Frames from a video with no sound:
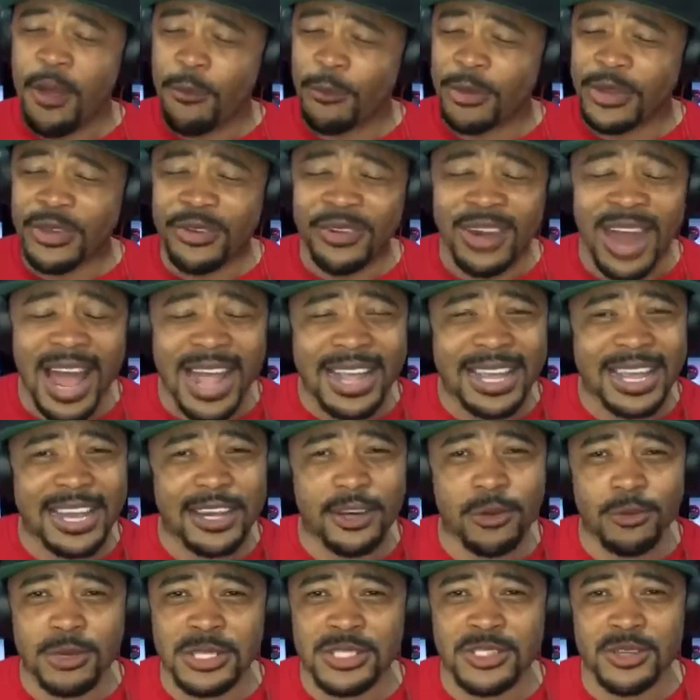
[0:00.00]
When you're not
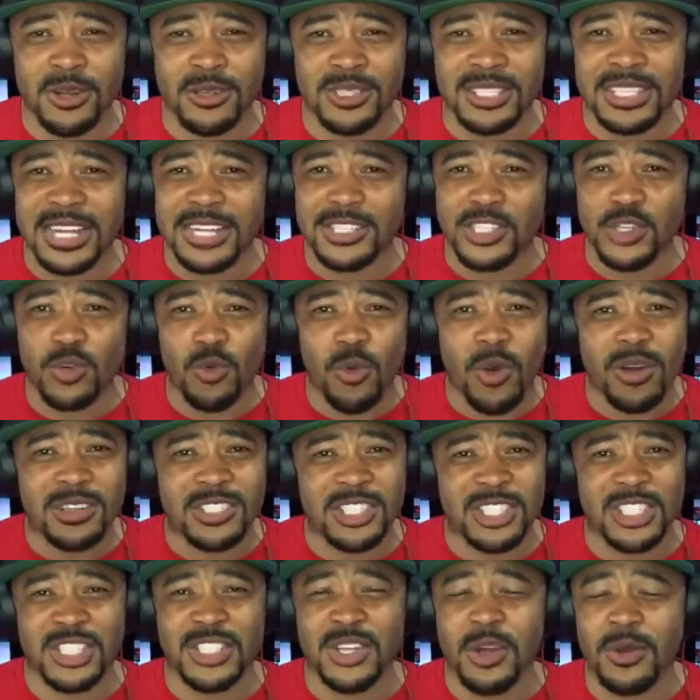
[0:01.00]
getting the results that you
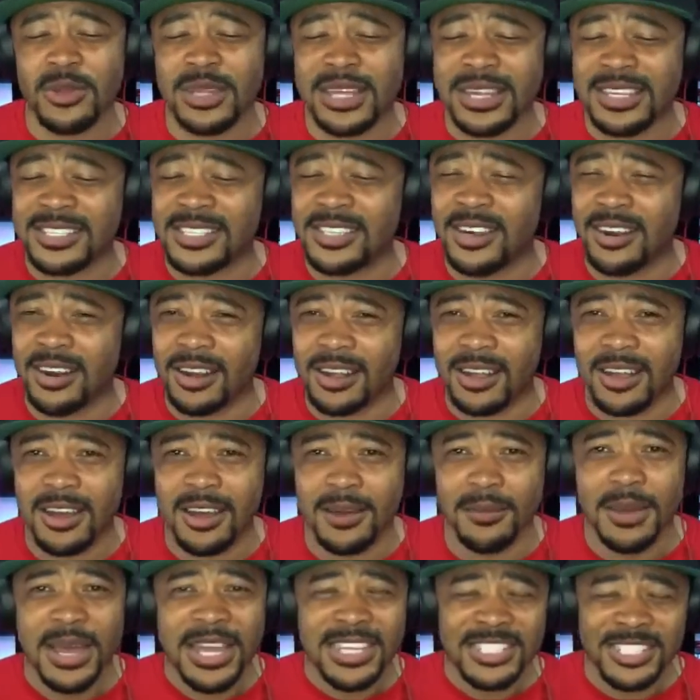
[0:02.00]
want, just know that it's gonna
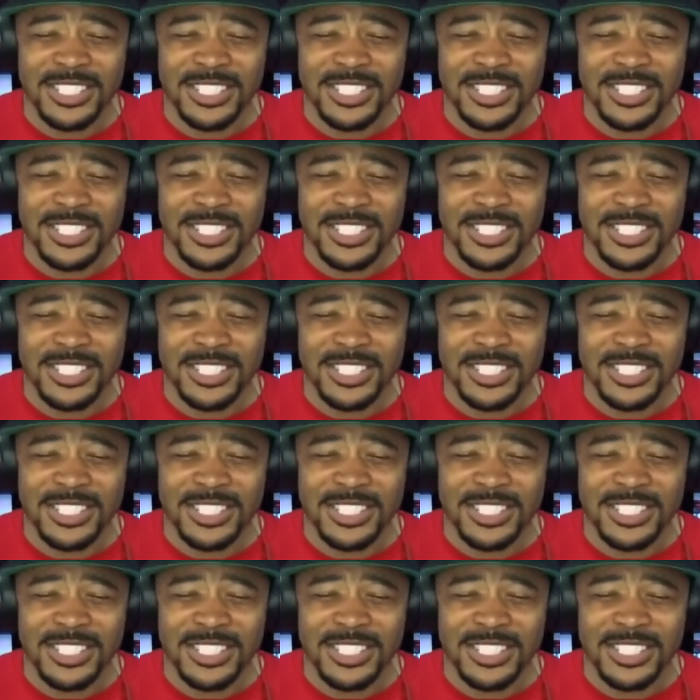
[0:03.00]
come.